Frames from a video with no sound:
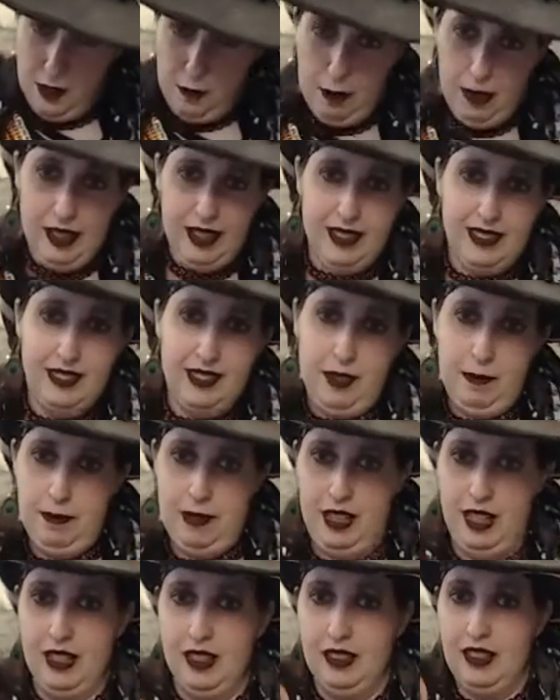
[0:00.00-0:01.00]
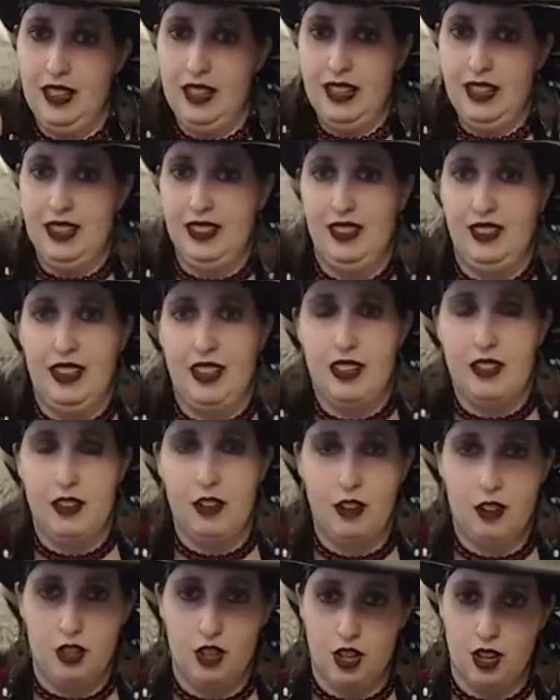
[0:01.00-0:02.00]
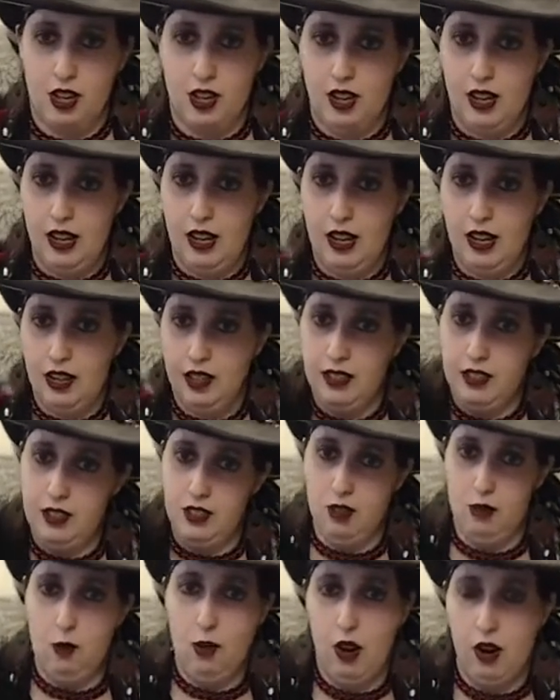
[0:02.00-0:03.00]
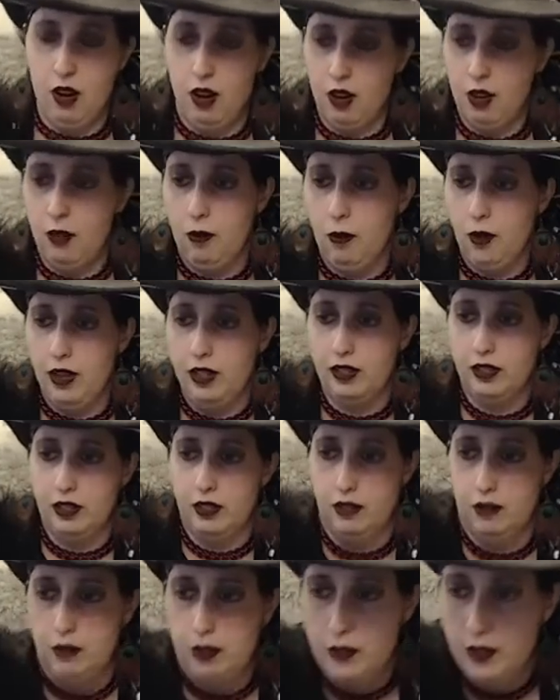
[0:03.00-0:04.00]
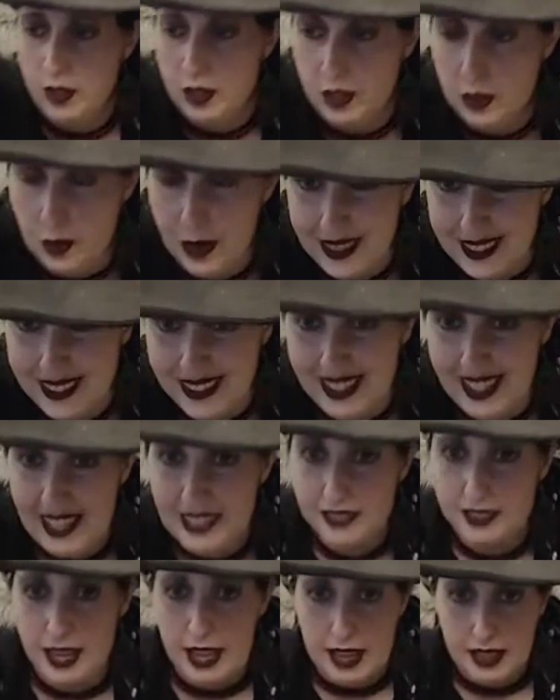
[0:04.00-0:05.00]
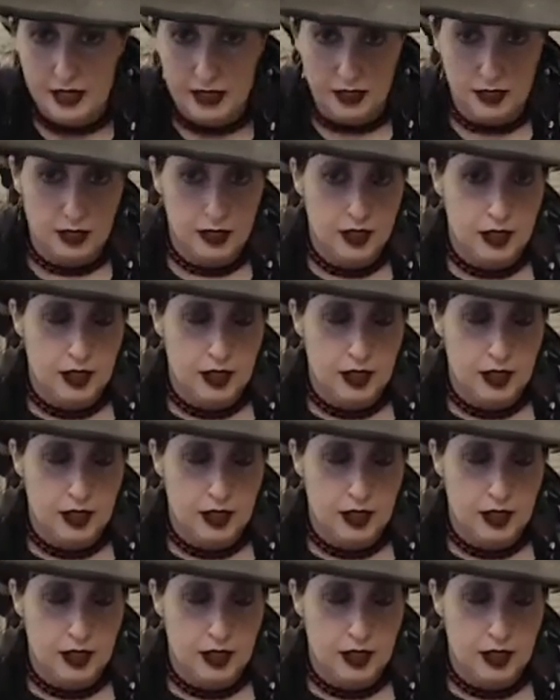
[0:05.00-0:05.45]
playing something like an archer, you are what is referred to as a glass cannon.